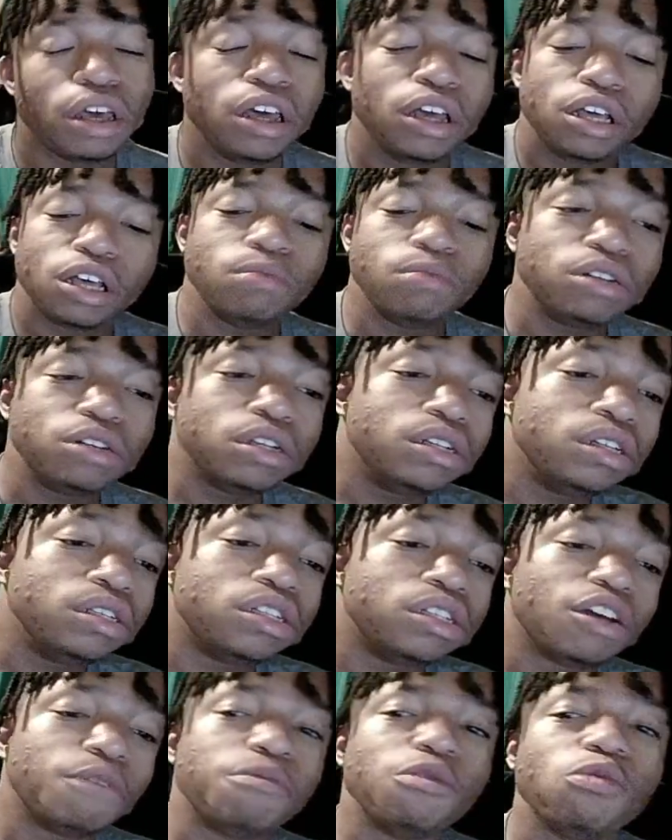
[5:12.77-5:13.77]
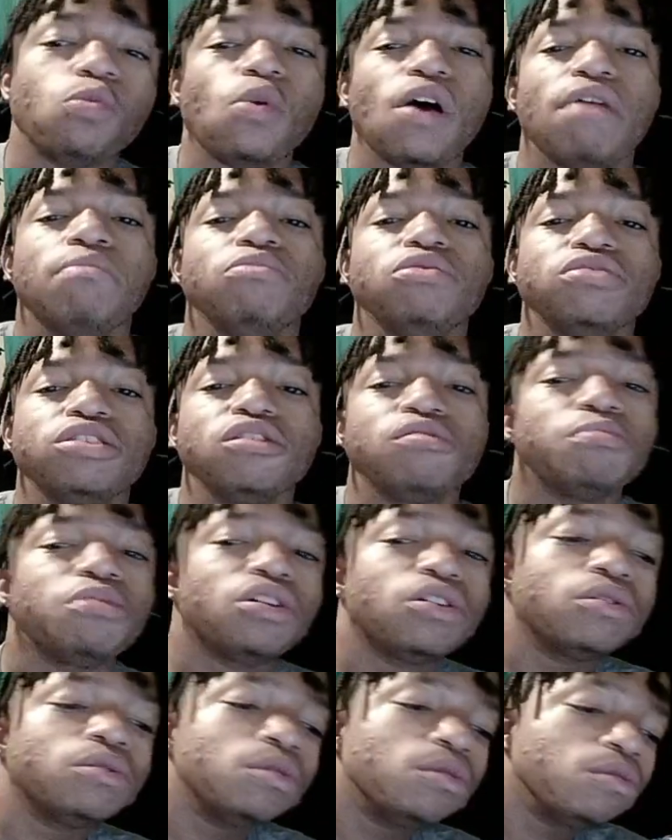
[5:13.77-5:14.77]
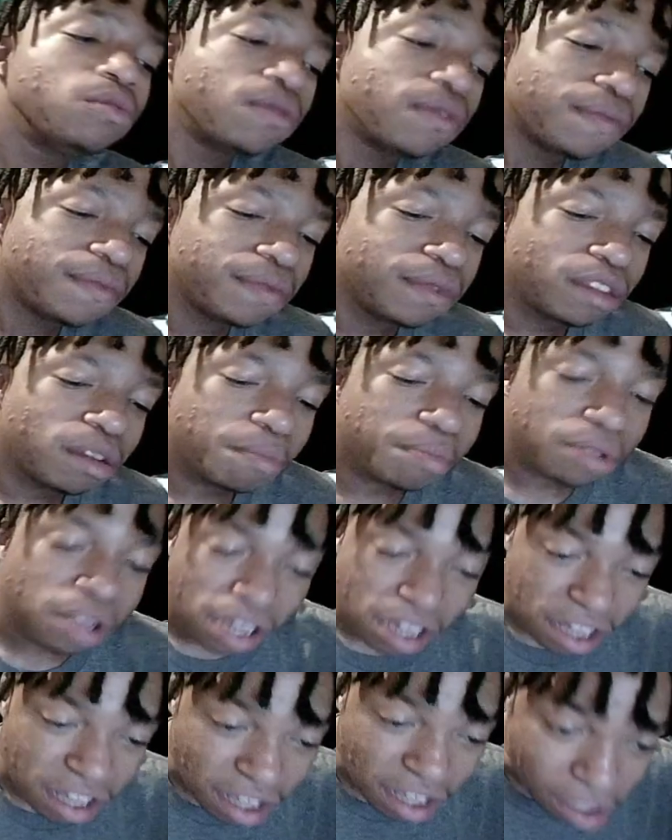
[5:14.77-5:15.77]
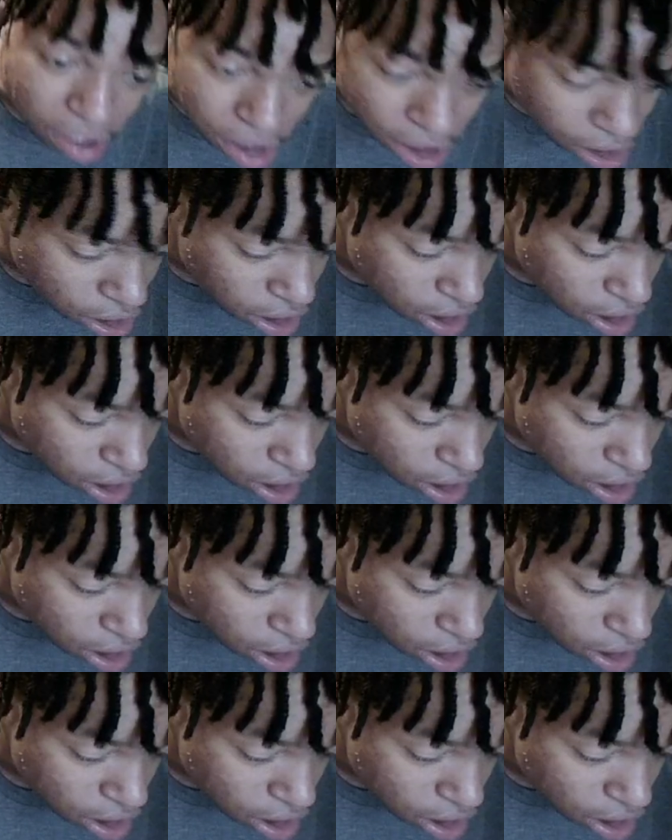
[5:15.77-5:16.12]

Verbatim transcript: Can we get this type of rap music, bro? Please?